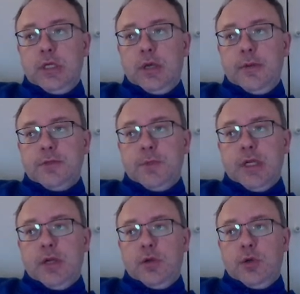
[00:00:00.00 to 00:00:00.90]
I mean, he's
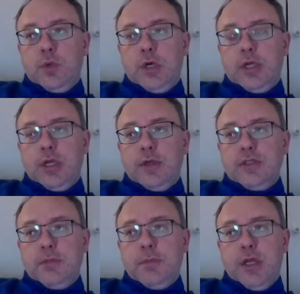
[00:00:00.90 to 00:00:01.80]
picking up a lot. I noticed
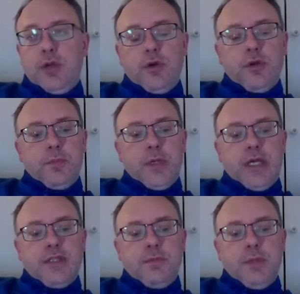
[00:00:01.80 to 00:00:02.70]
he beat a lot of good
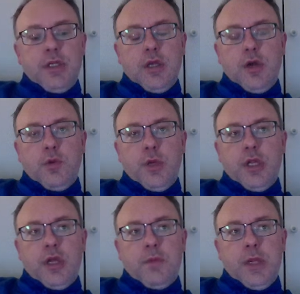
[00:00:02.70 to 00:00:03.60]
players. He beat Yoda
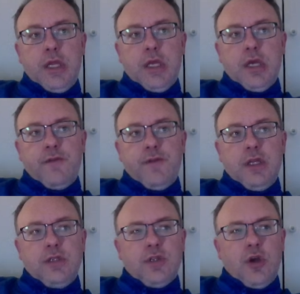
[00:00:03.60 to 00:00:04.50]
Willow. Beat I
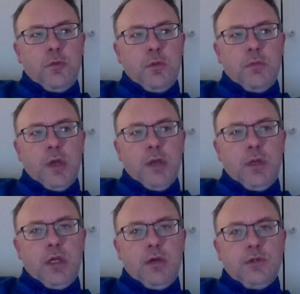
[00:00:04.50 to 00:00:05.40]
think Toma maybe
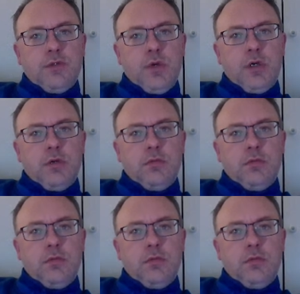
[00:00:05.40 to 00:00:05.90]
there as well.